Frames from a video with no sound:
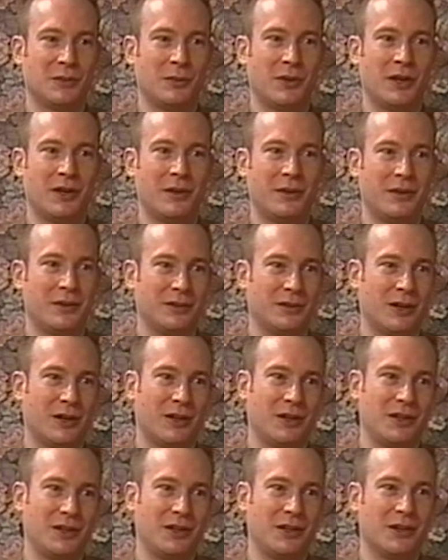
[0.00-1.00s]
are better than
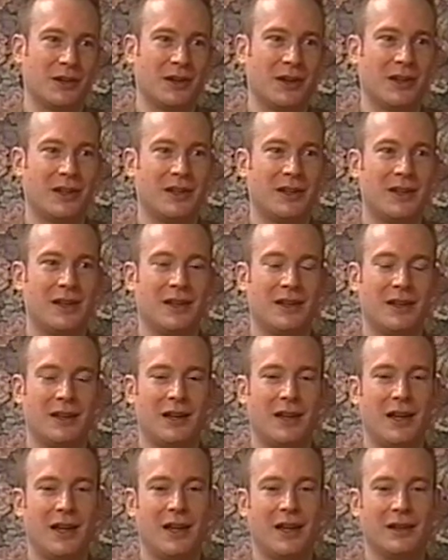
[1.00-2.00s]
Carnegie Hall. Mm -hmm.
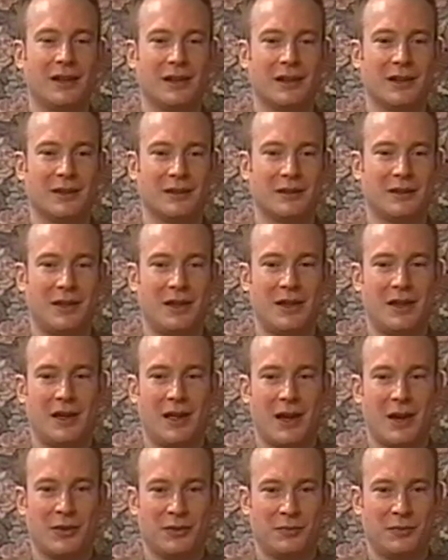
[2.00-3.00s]
And uh,
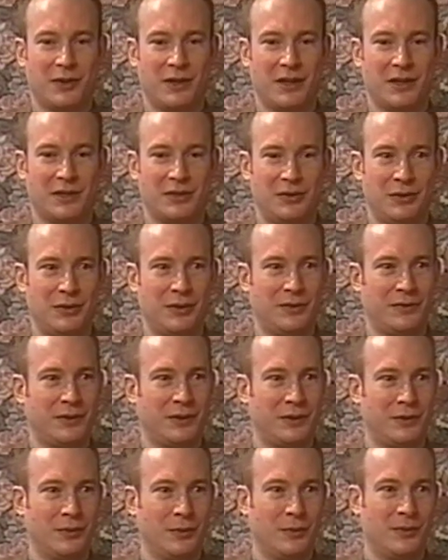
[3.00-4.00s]
I was playing in two
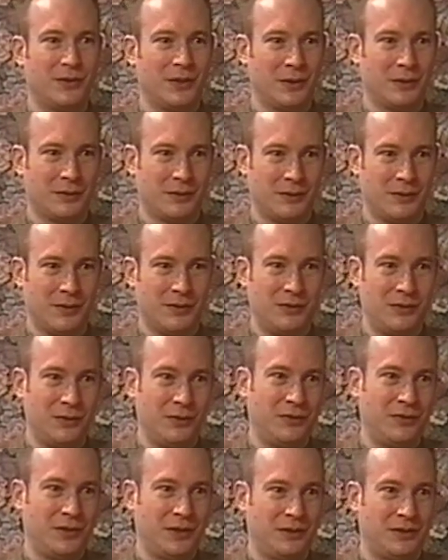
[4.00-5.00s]
different groups that were the
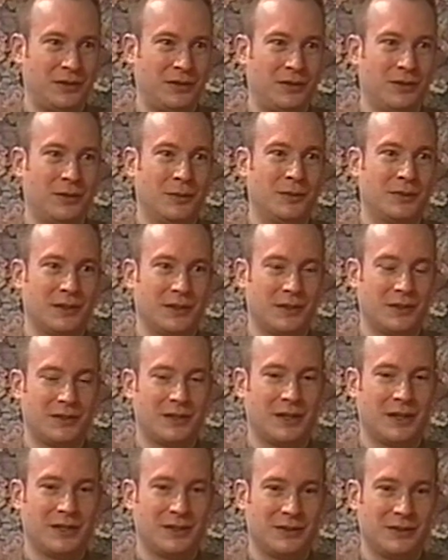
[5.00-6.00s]
two featured groups on
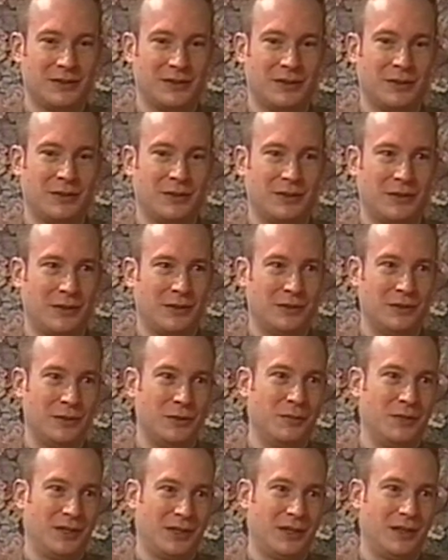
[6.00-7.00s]
this concert. So it was the
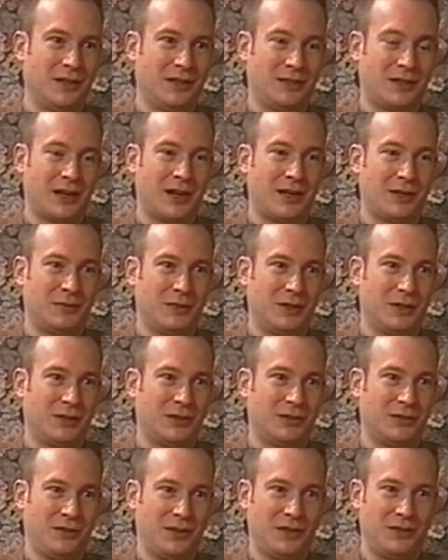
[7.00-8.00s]
new McKinney's Cotton
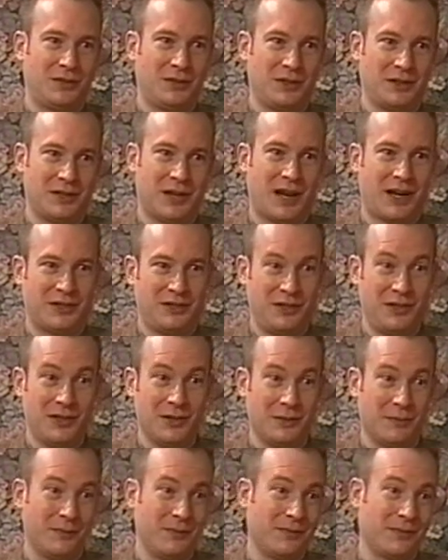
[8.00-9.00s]
Pickers featuring Doc
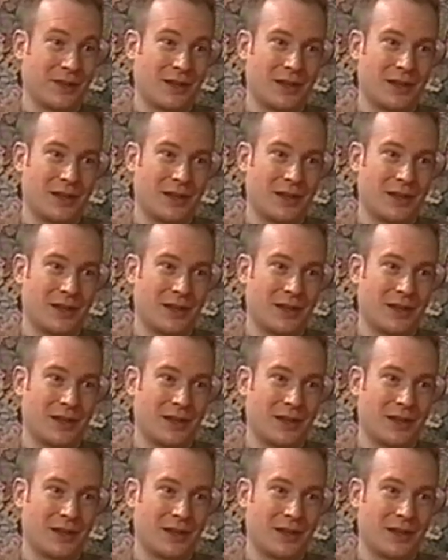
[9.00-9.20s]
Cheatham,